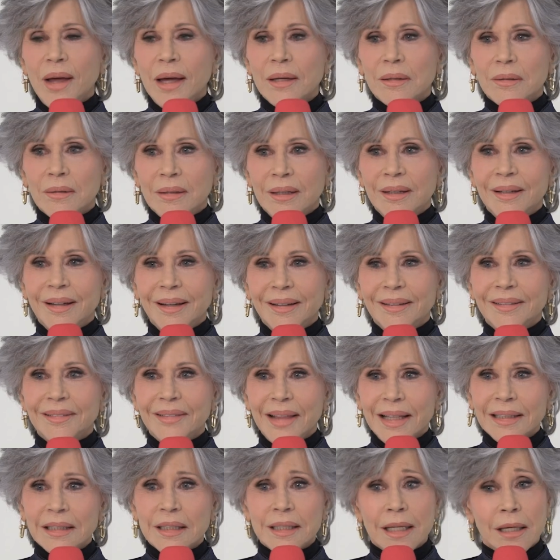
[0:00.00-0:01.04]
that
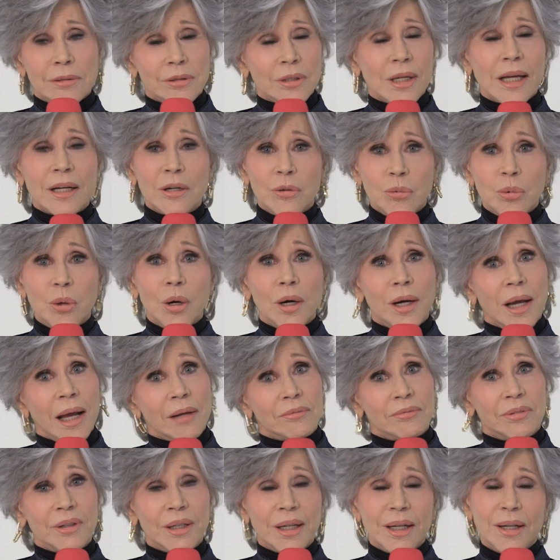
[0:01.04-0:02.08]
that sounds like a
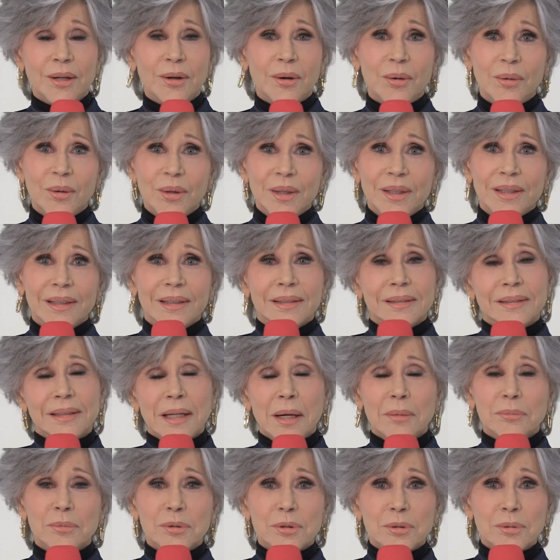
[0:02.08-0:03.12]
workout video.
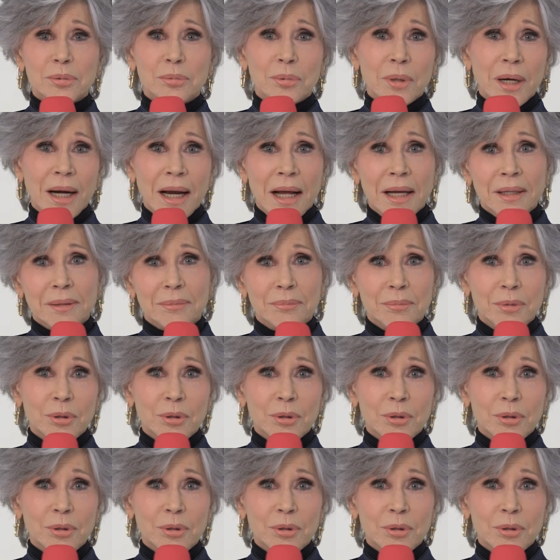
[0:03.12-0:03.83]
That was when I